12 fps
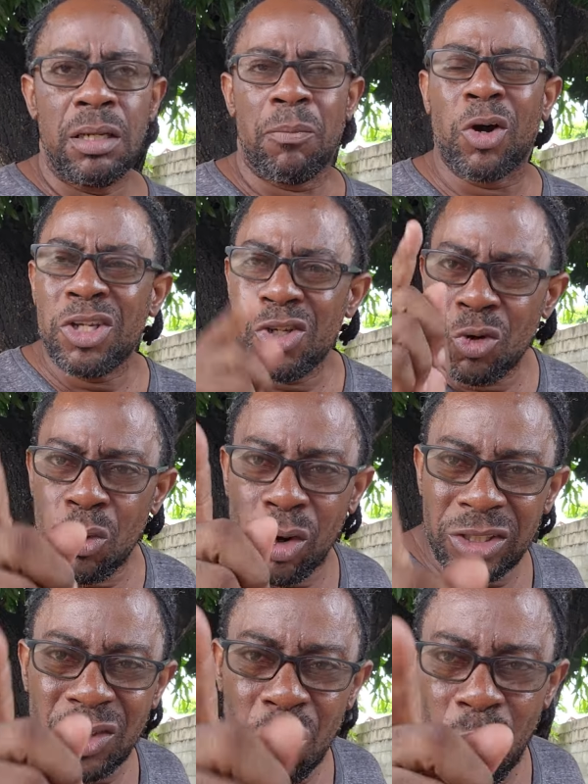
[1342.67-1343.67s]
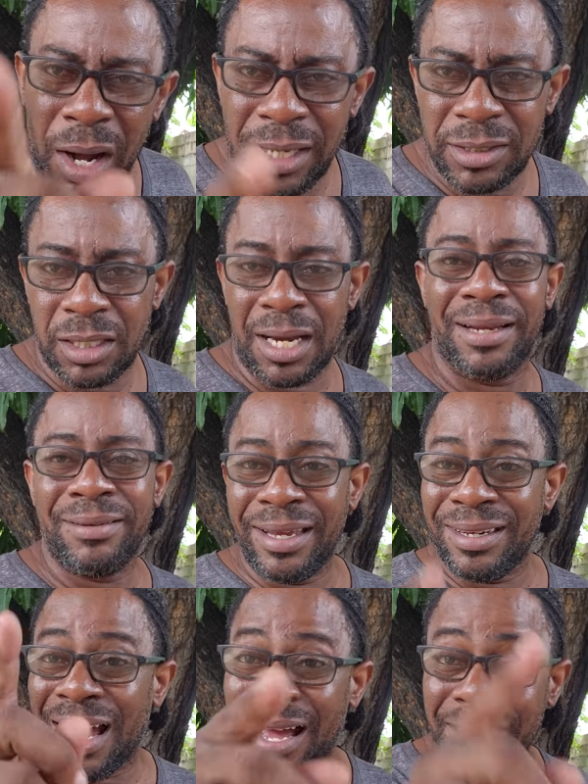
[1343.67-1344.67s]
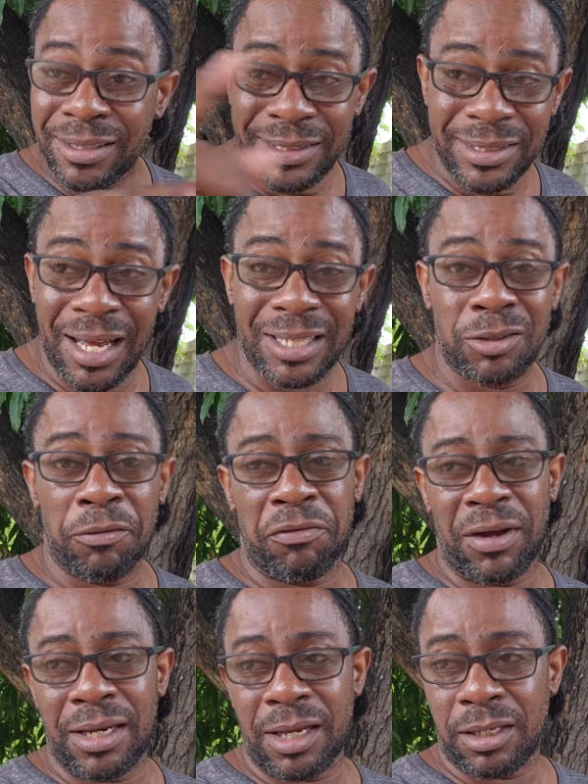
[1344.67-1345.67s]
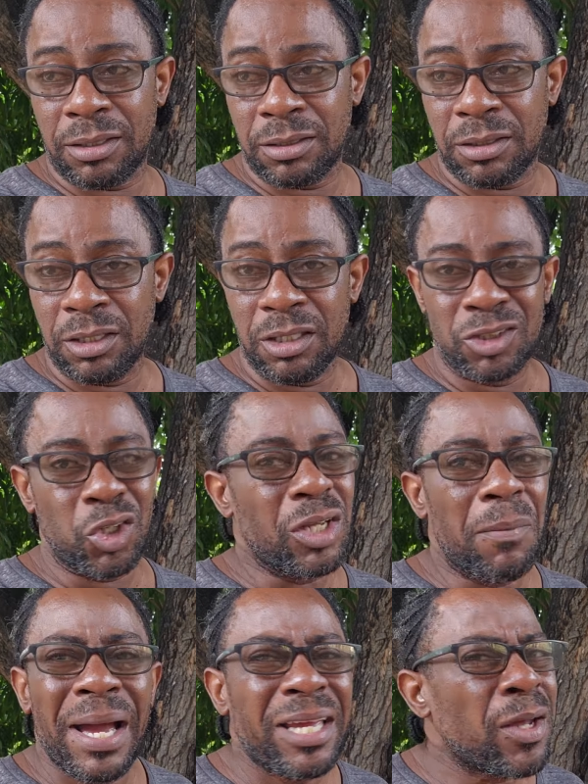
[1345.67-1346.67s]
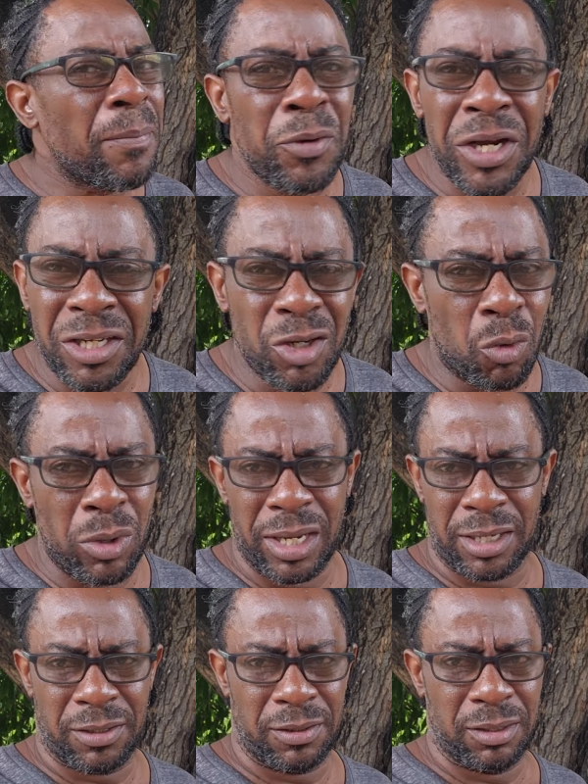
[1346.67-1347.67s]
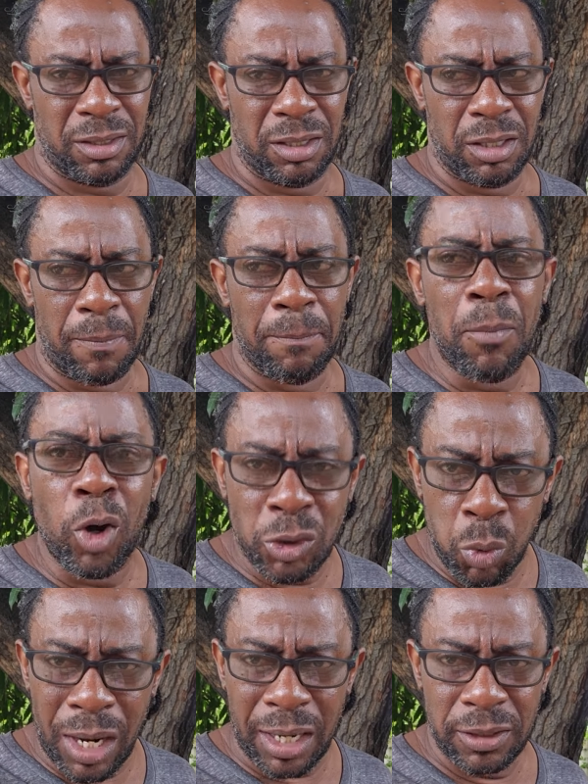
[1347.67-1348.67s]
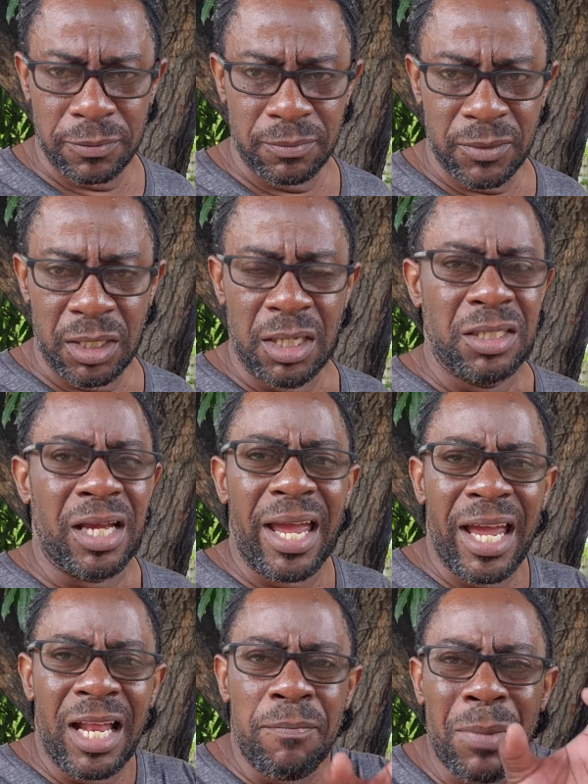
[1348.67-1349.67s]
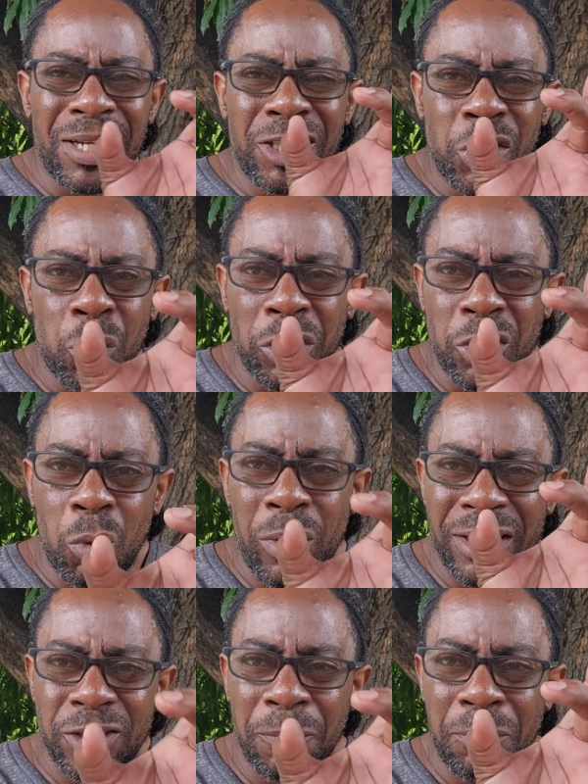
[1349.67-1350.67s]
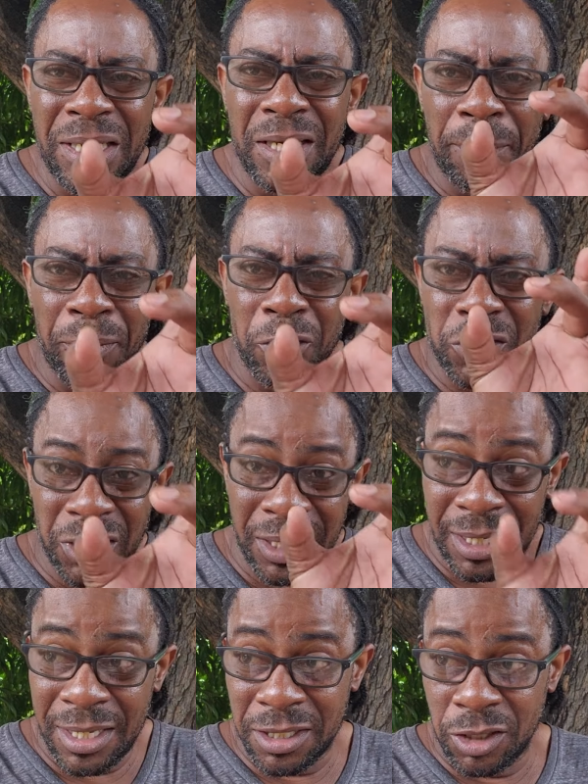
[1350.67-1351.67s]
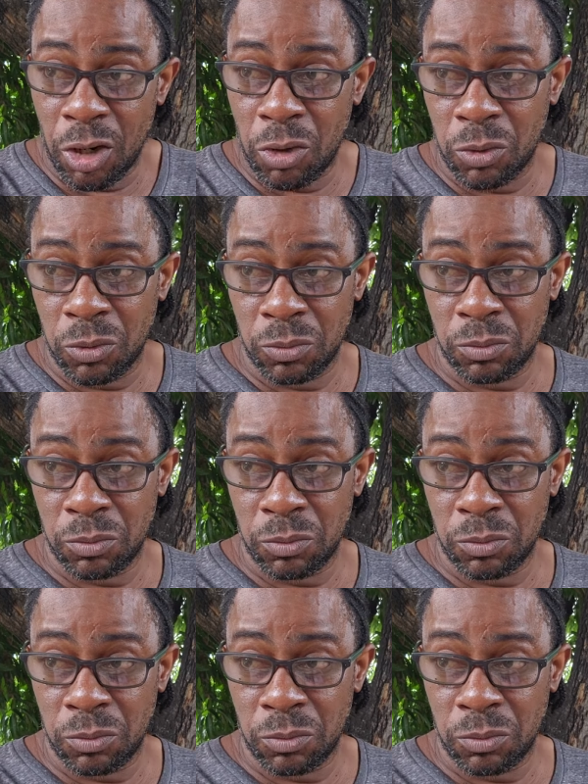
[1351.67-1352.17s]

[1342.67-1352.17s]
But you was the one, and then others start to follow. So you might not breed Duane, but what? You help mature Duane to be the person he is now.